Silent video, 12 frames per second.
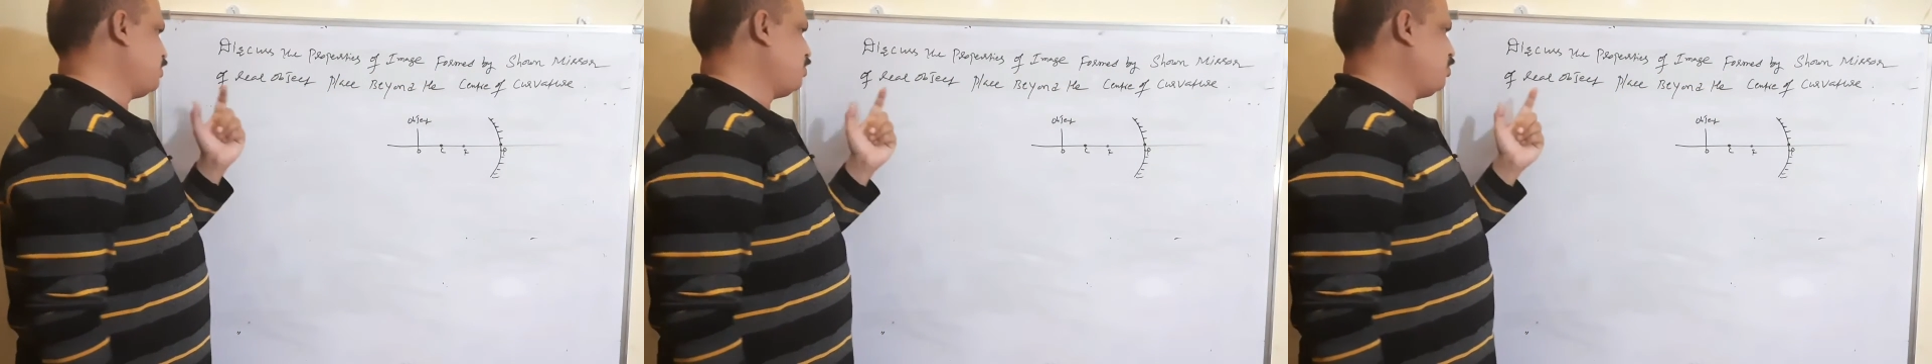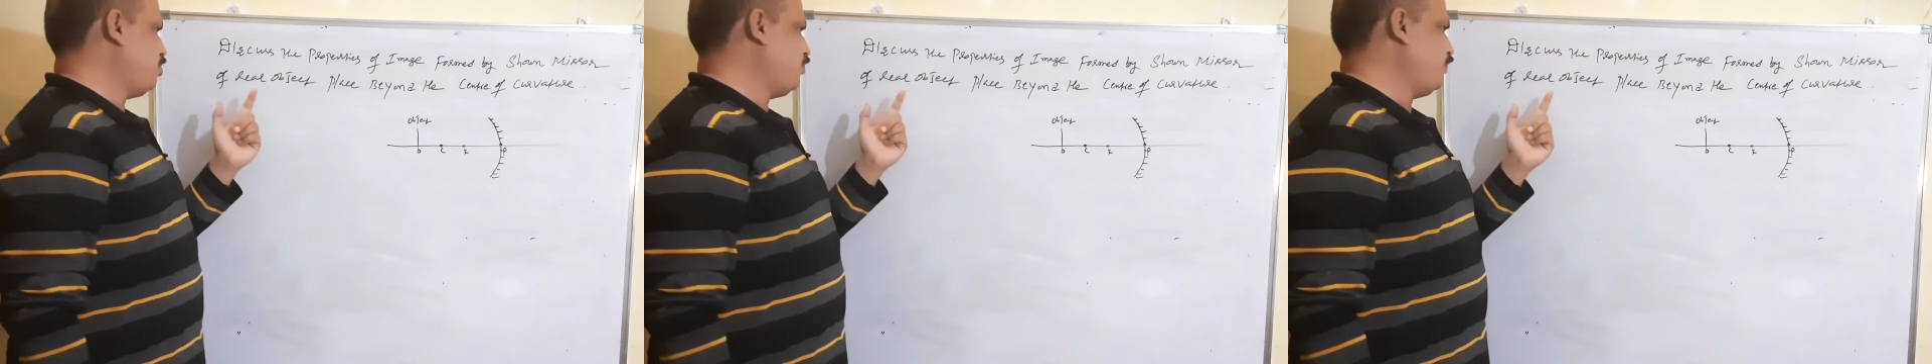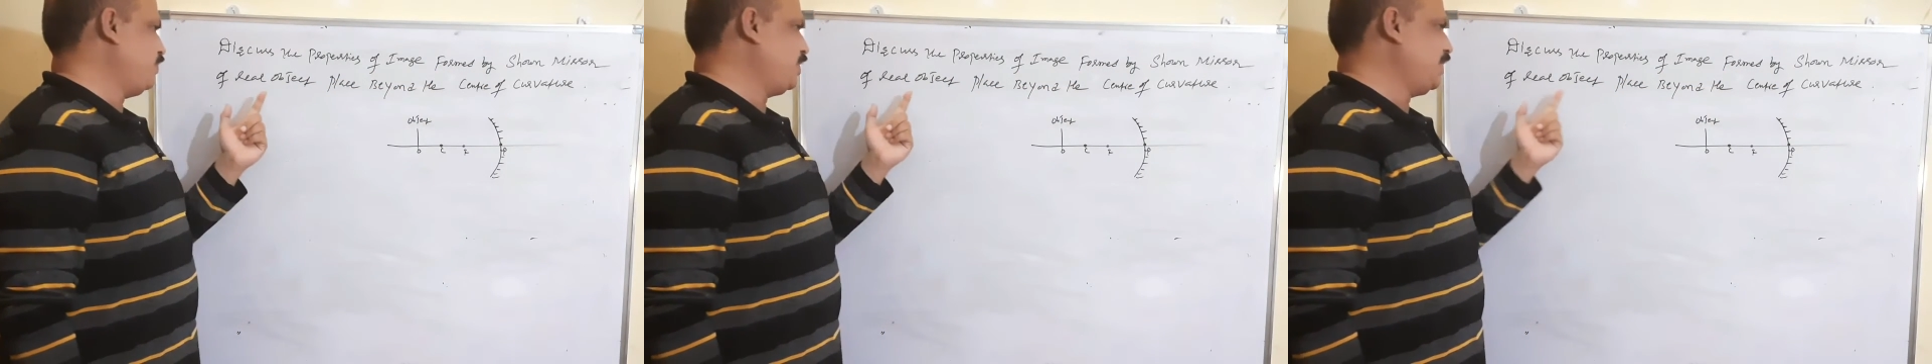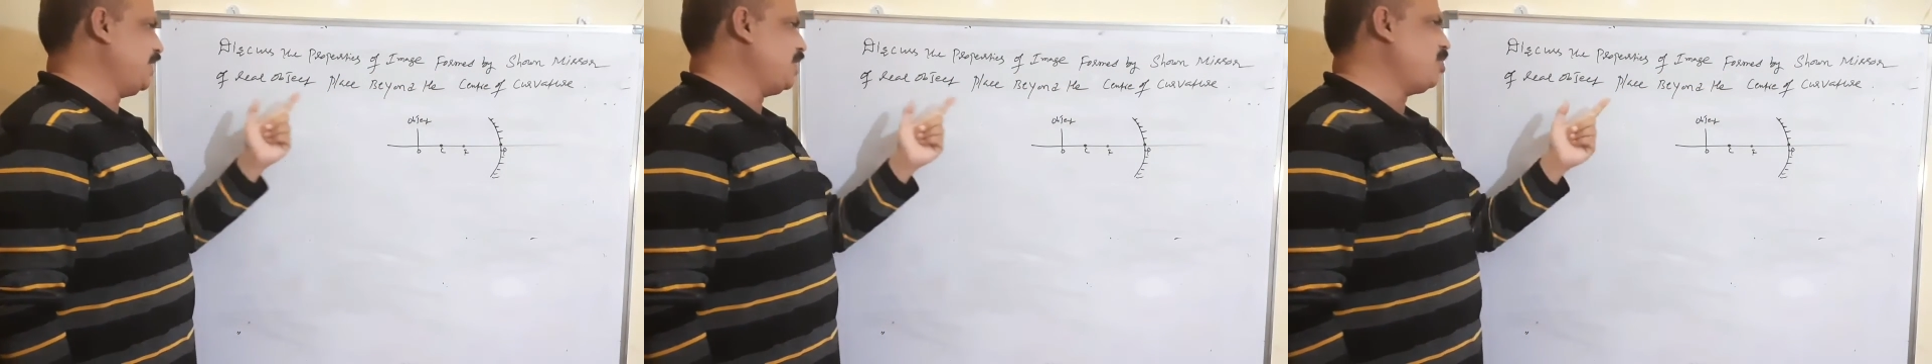of a
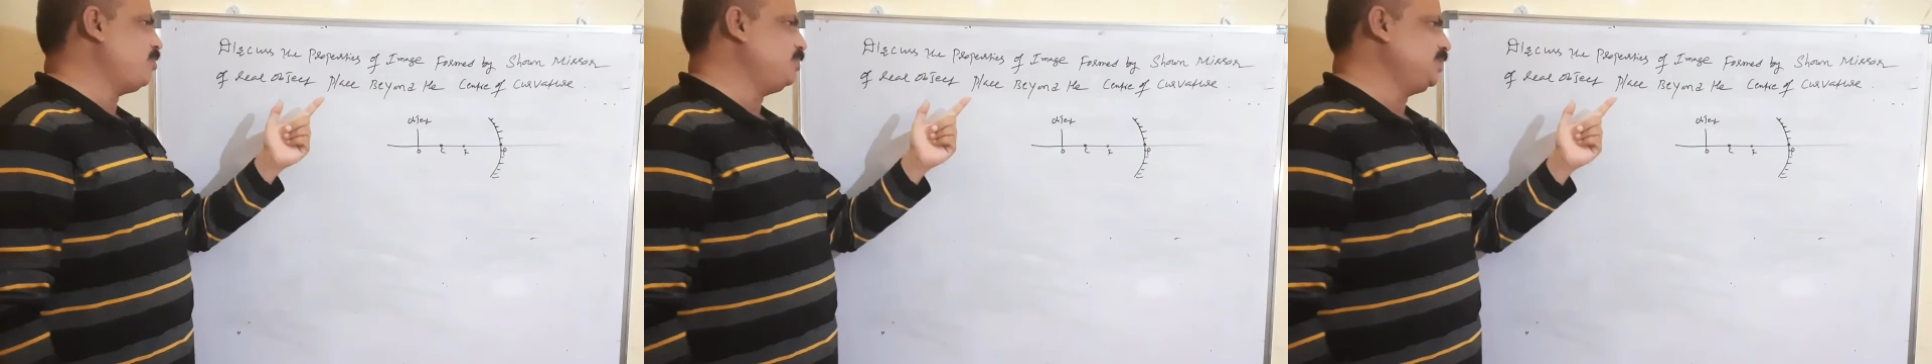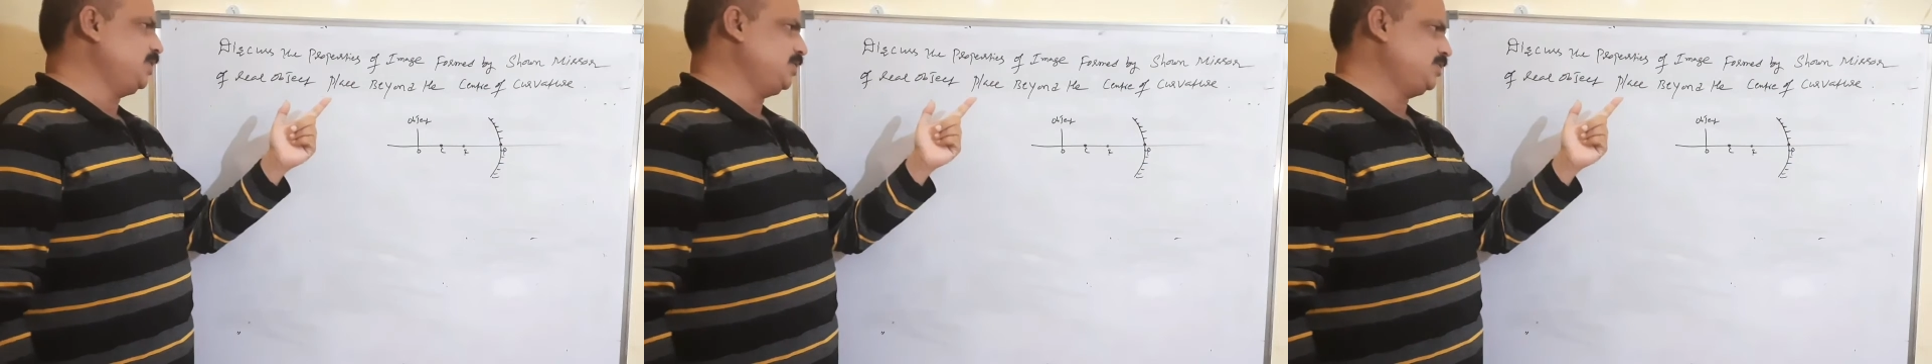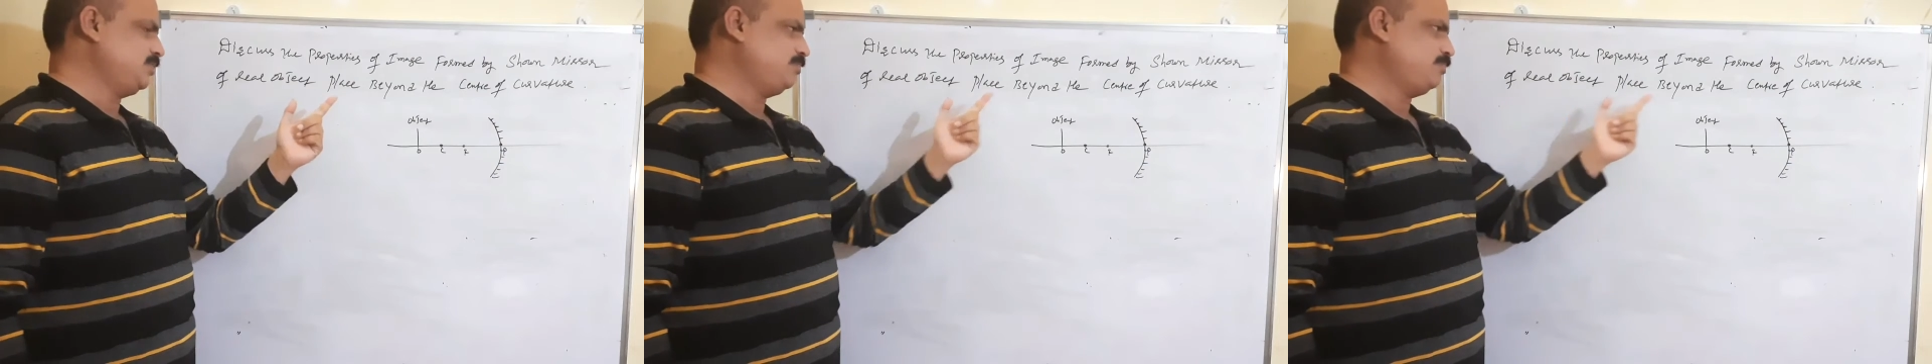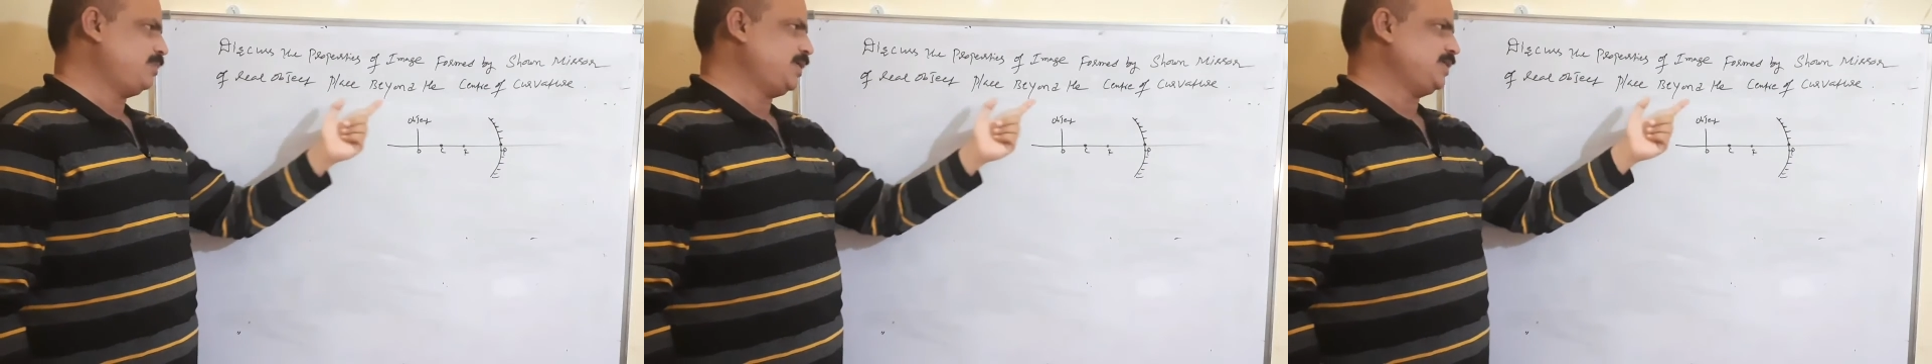real object
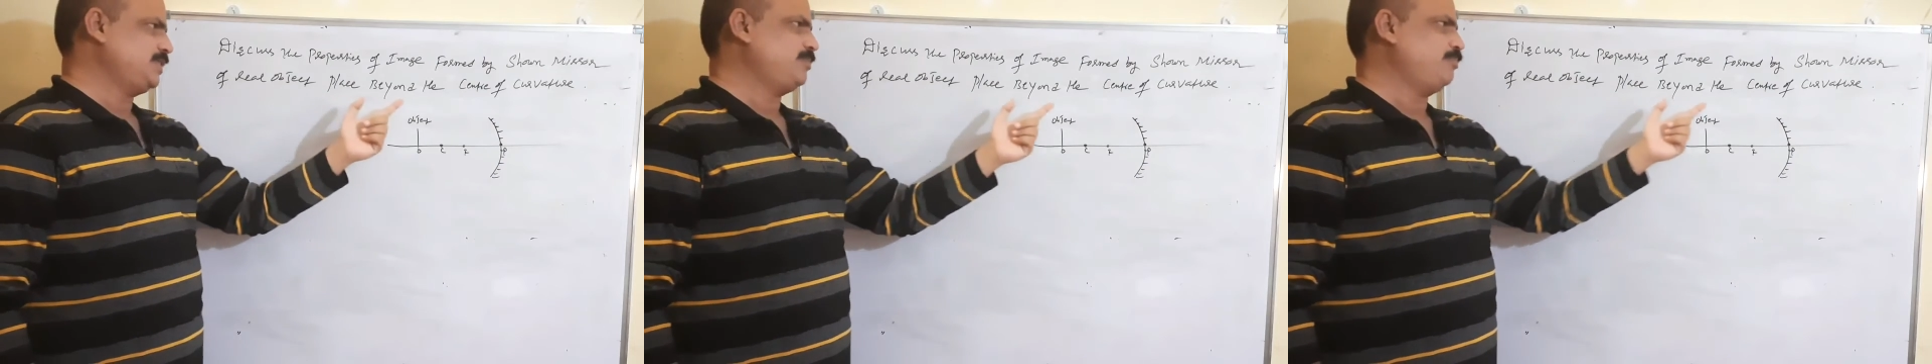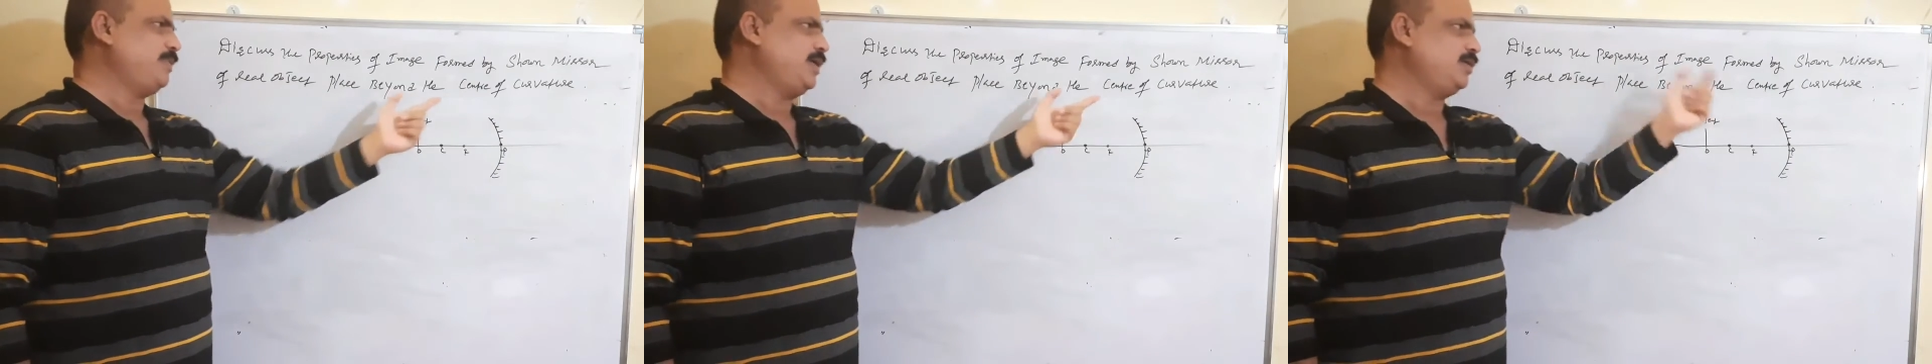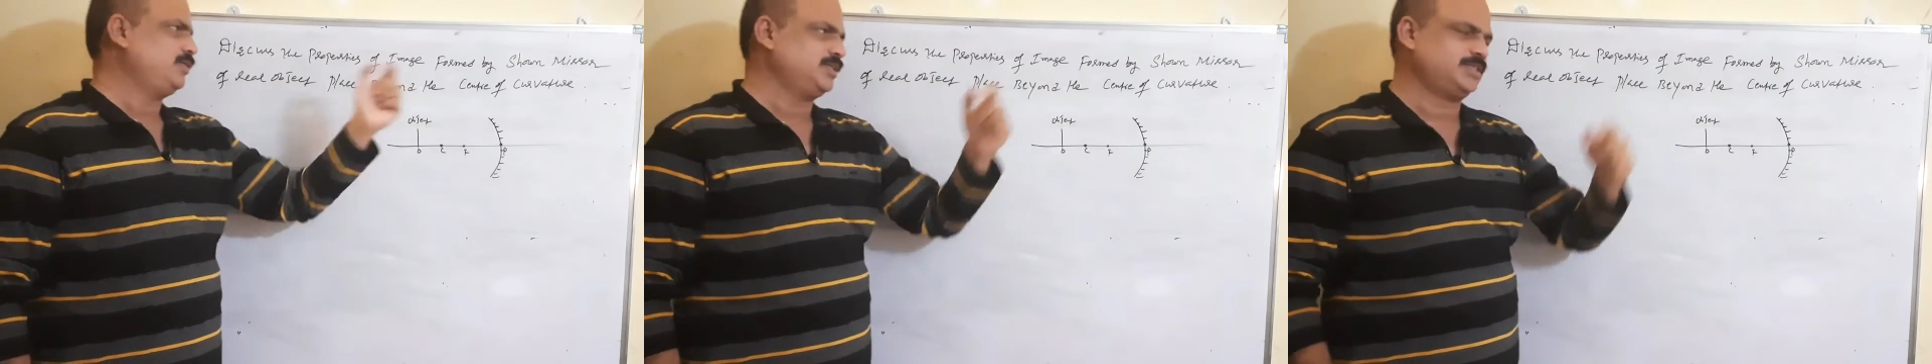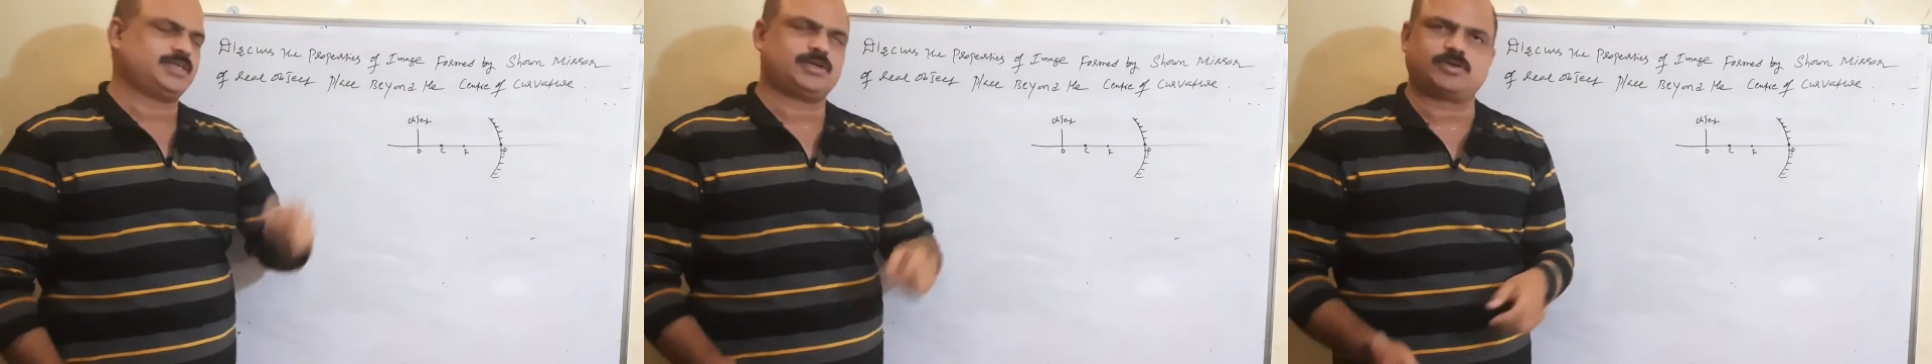placed beyond the
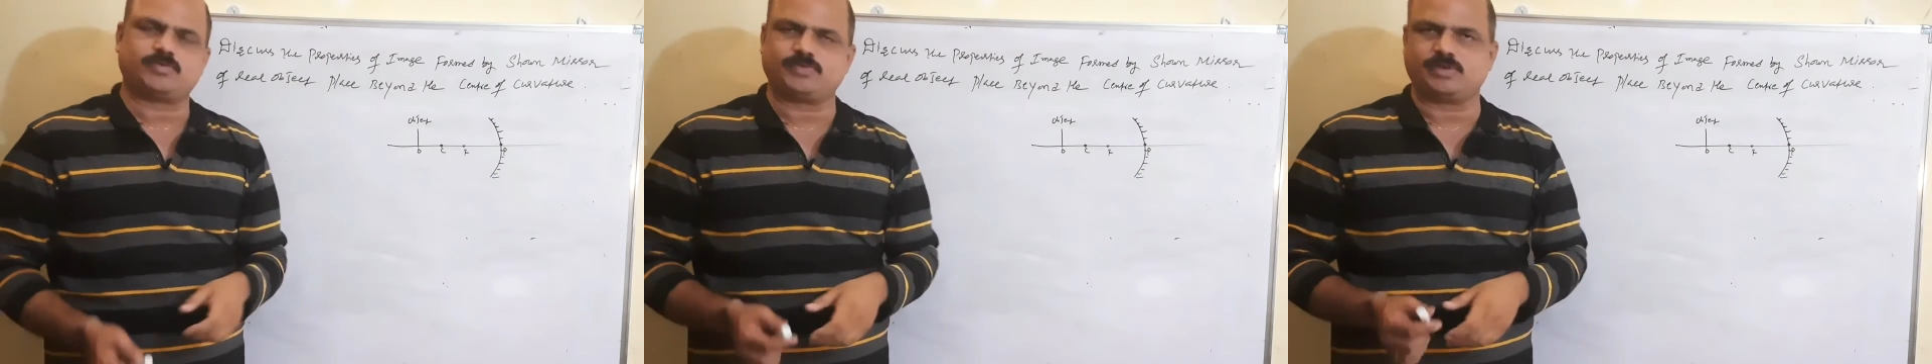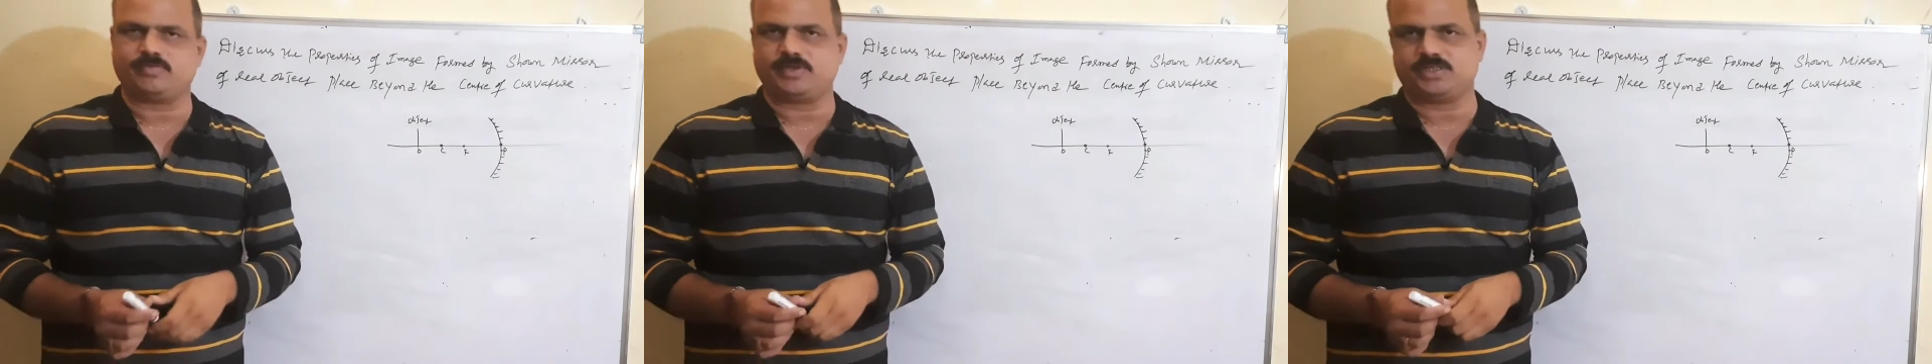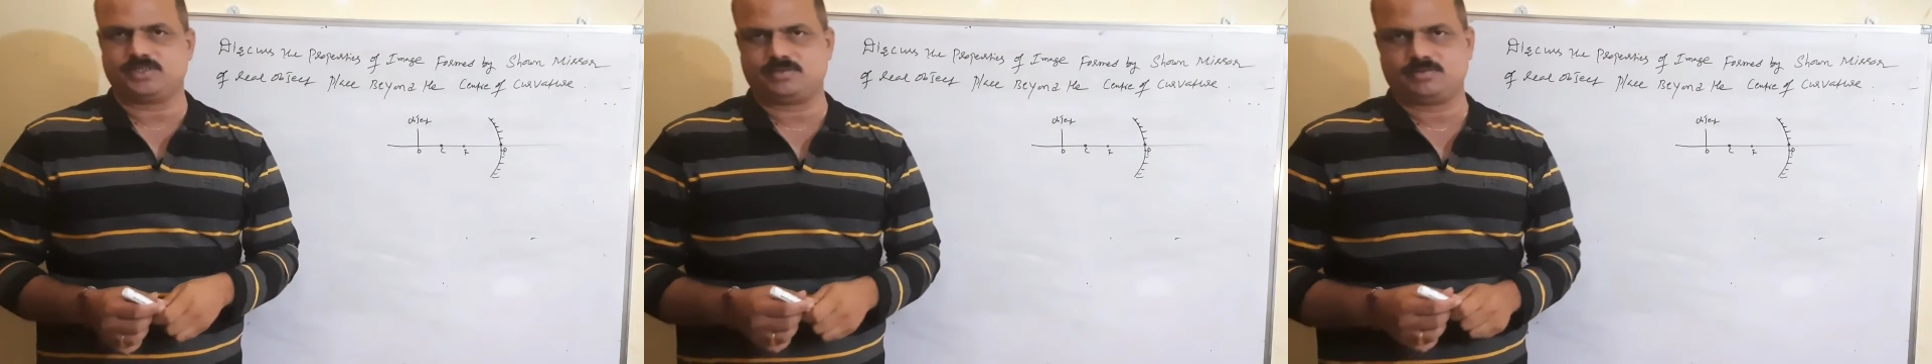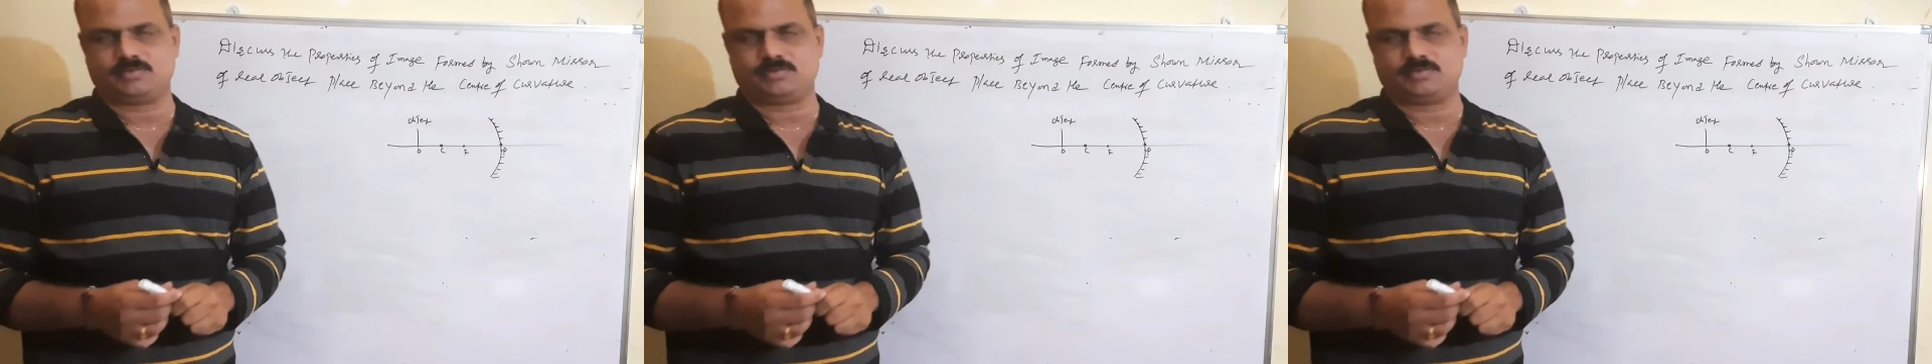center of curvature.